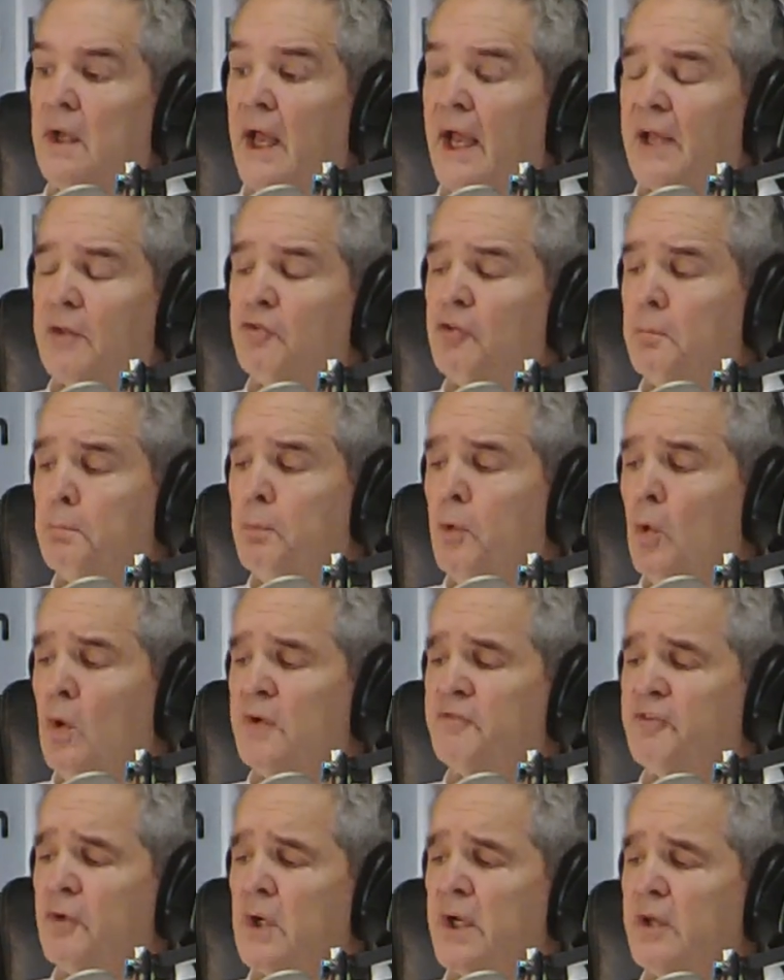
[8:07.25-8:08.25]
and
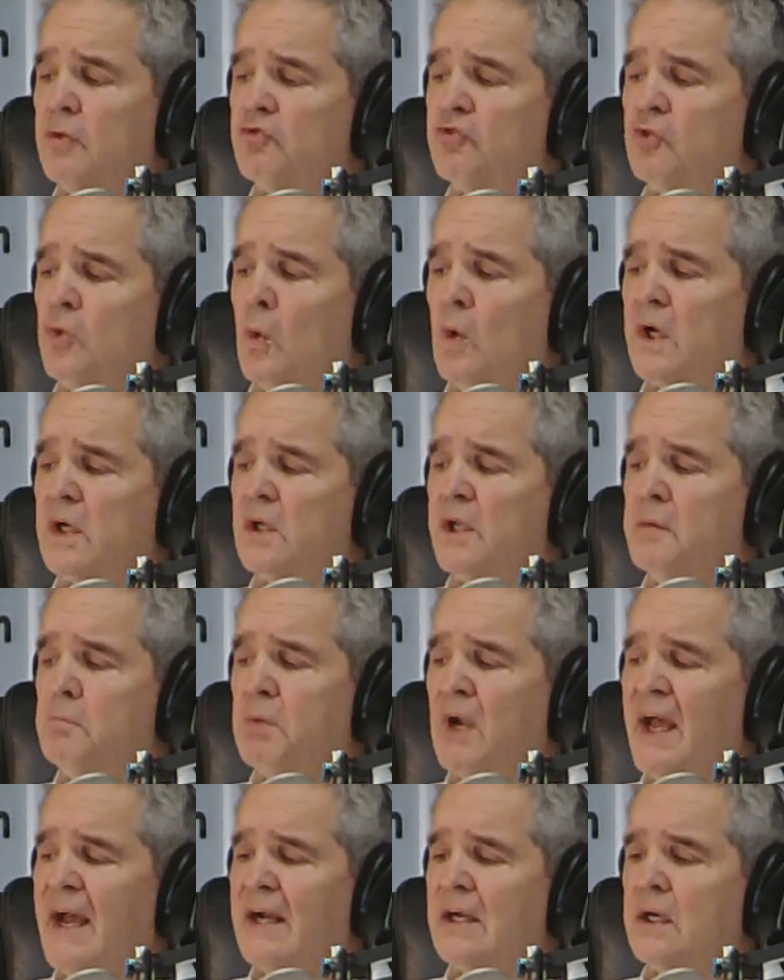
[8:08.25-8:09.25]
support for historically
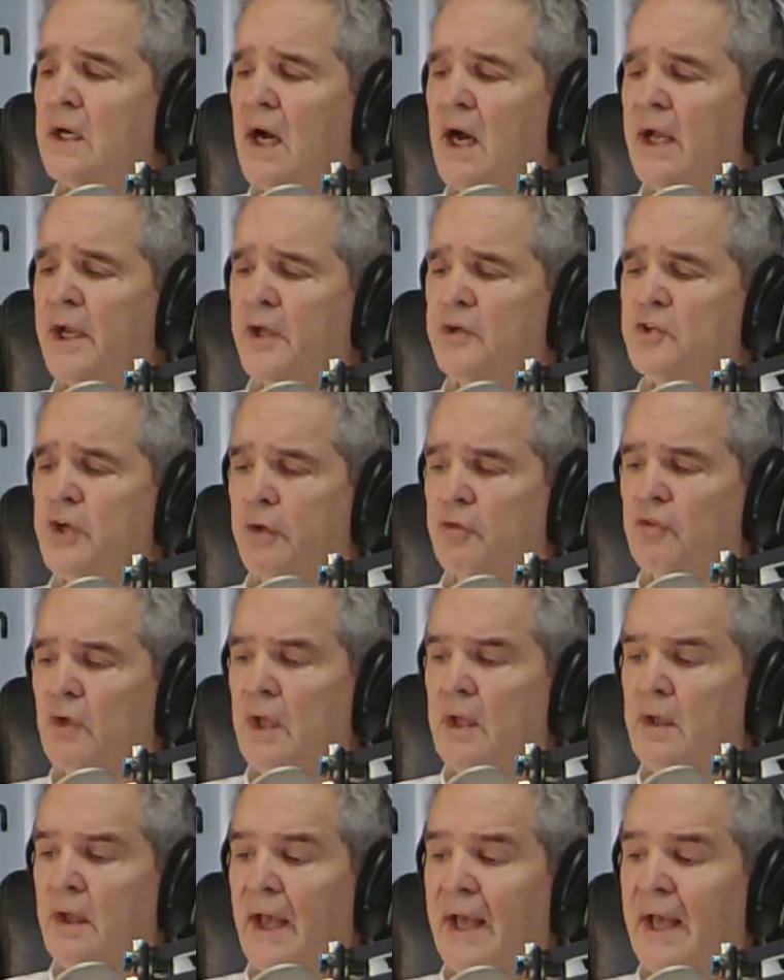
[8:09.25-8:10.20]
black colleges.